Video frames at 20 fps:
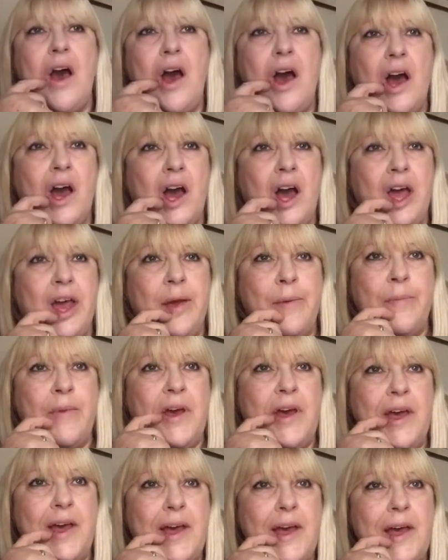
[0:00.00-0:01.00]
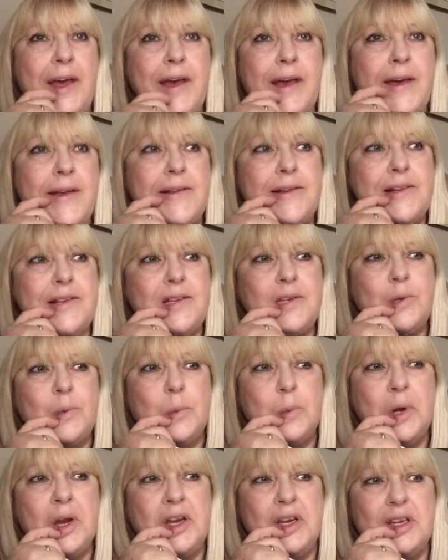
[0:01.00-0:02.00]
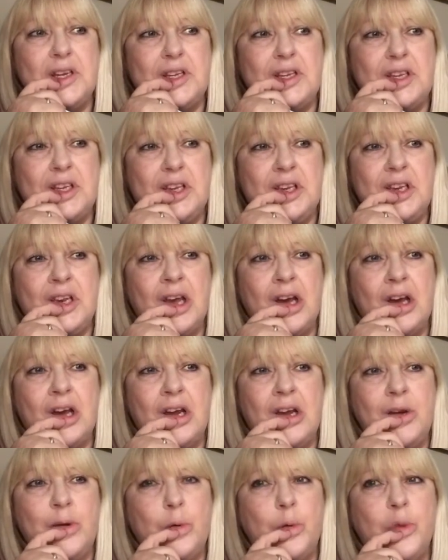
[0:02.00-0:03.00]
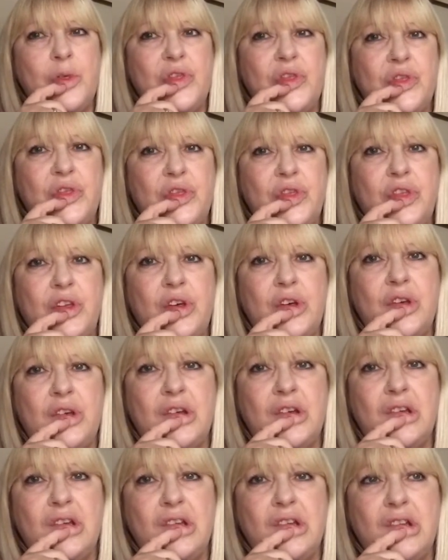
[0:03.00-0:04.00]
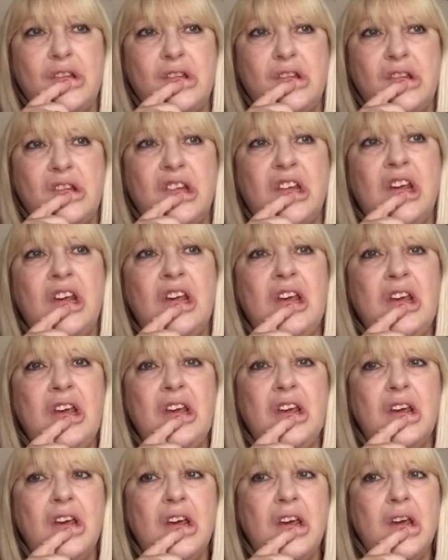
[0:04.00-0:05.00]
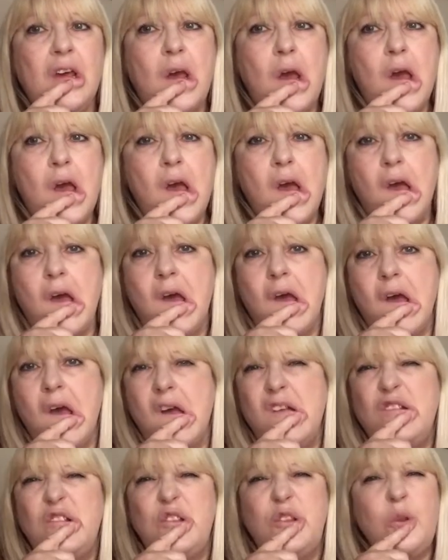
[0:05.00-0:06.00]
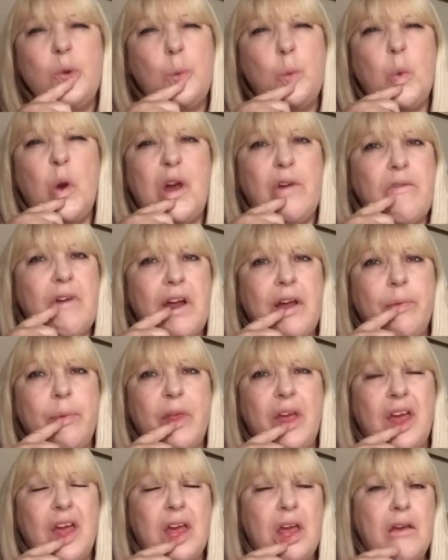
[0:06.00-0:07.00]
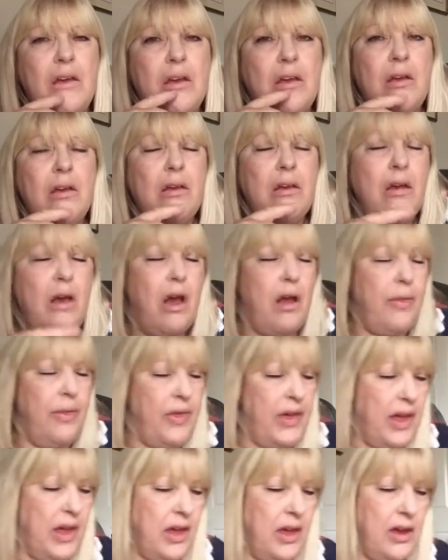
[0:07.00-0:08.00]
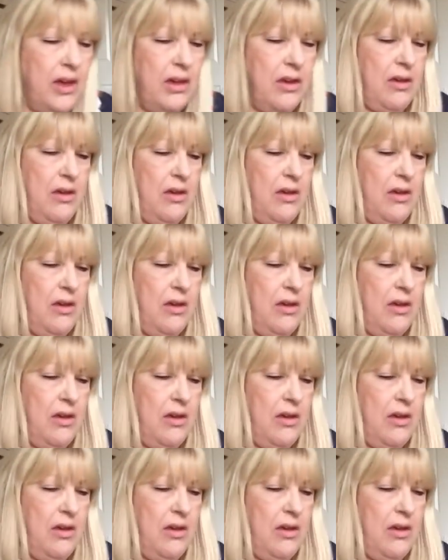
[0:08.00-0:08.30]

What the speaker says: I'm at 29 or 30, somewhere around there, I think.